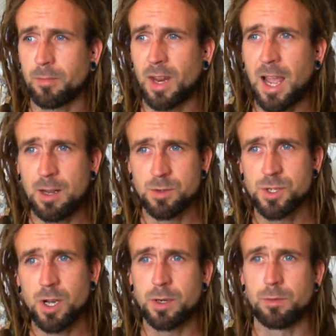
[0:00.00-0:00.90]

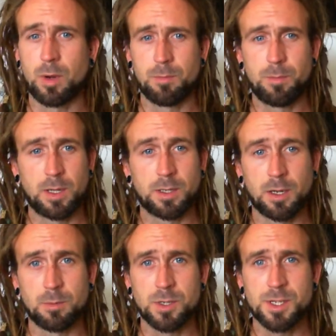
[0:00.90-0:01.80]
outside of my building
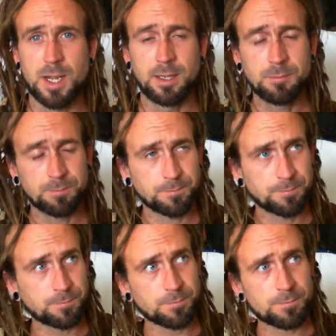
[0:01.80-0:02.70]
I was staying,
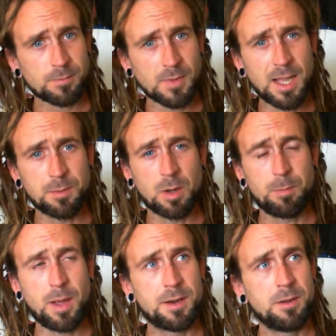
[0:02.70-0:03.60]
and my
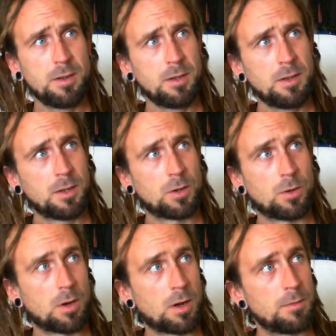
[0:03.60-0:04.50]
bed,
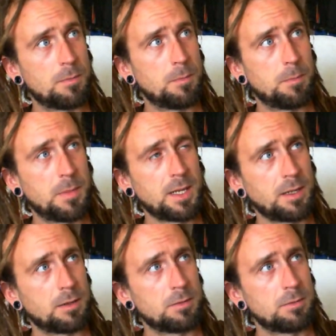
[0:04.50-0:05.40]
or me,
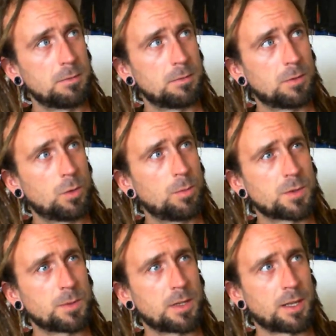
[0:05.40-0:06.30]

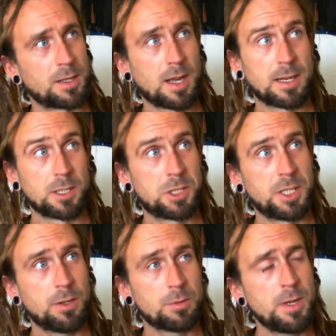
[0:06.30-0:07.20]
almost with, I think I had a
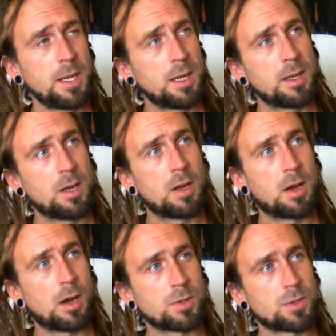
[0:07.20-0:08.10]
sheet on me,
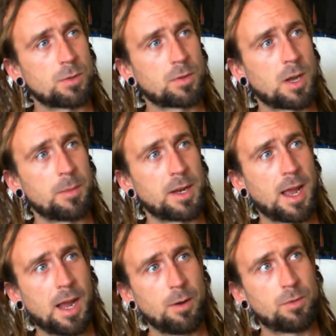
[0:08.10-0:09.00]
I was sort of coming
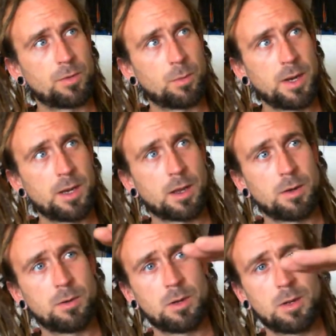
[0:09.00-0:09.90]
out of the
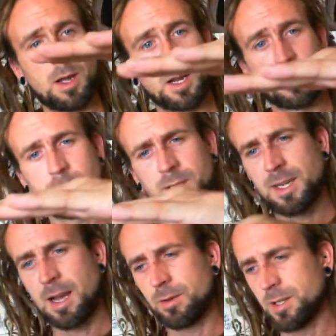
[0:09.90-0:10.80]
window and going
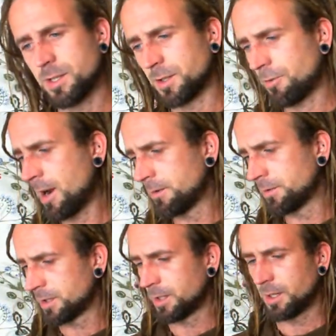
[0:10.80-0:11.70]
down into the ground.
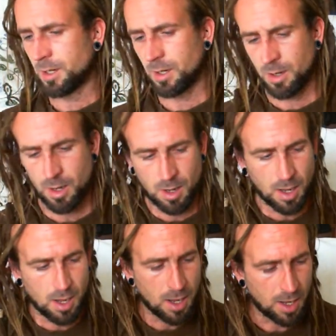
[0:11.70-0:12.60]

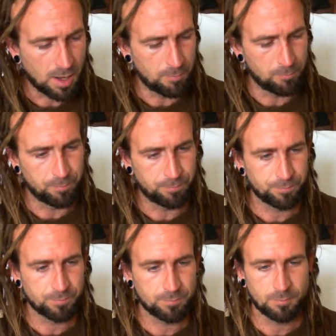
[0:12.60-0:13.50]
And
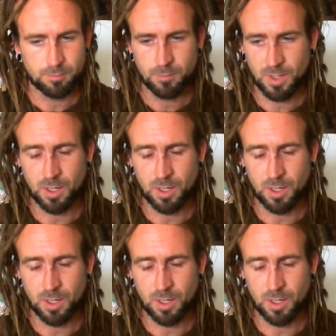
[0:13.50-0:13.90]
I